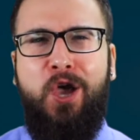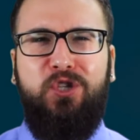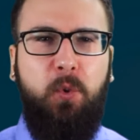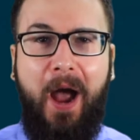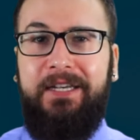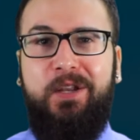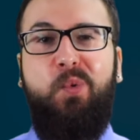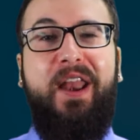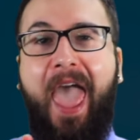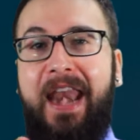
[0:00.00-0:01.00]
So I did
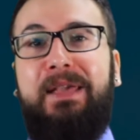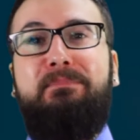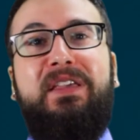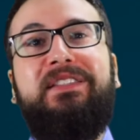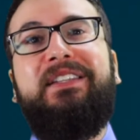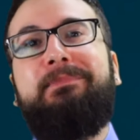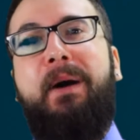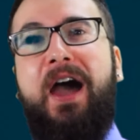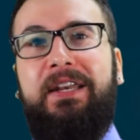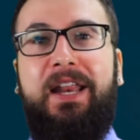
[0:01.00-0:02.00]
what any business
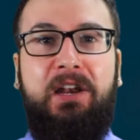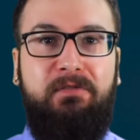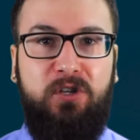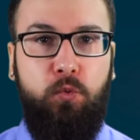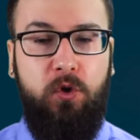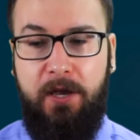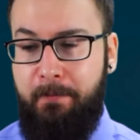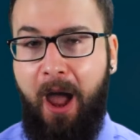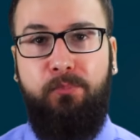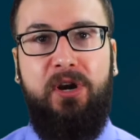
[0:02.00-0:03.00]
minded individual in
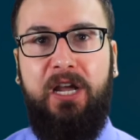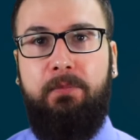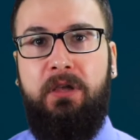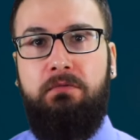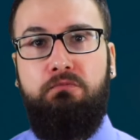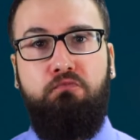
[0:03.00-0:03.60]
my predicament